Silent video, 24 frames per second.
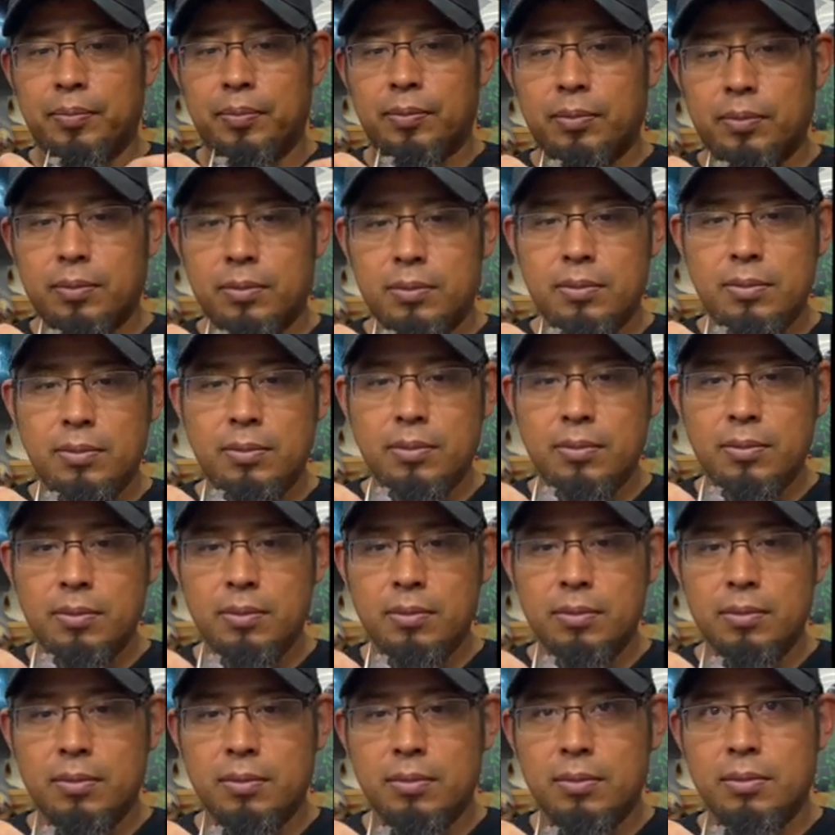
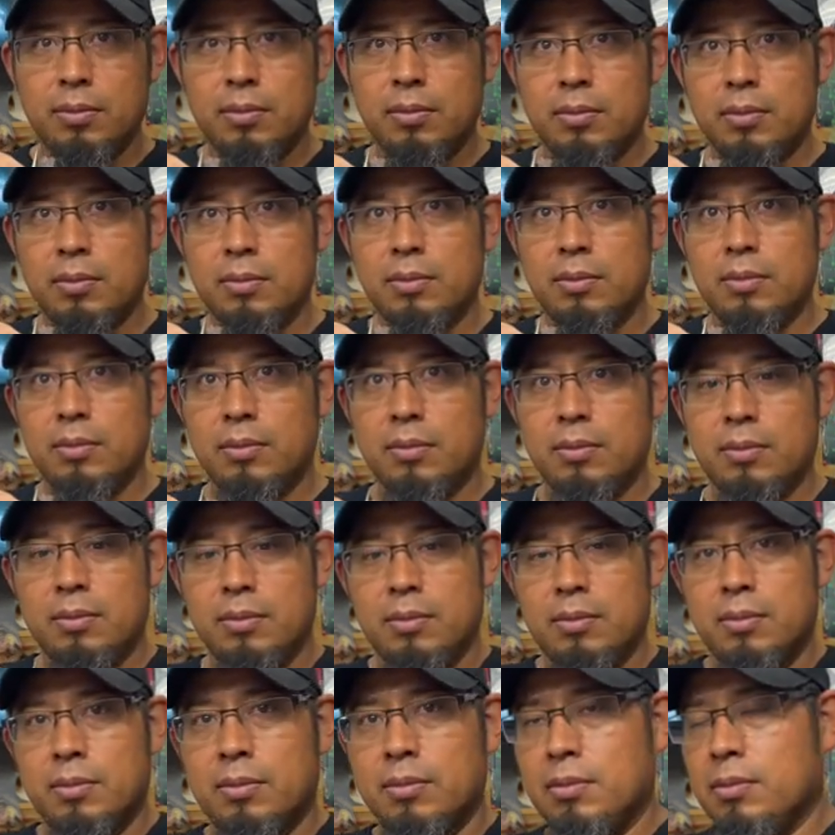
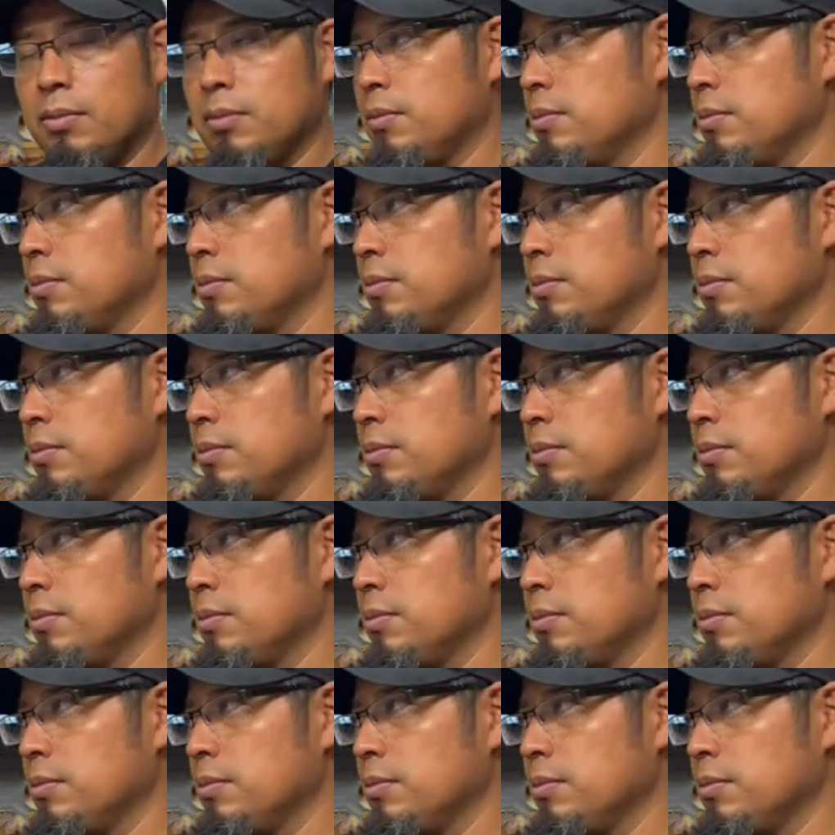[no speech]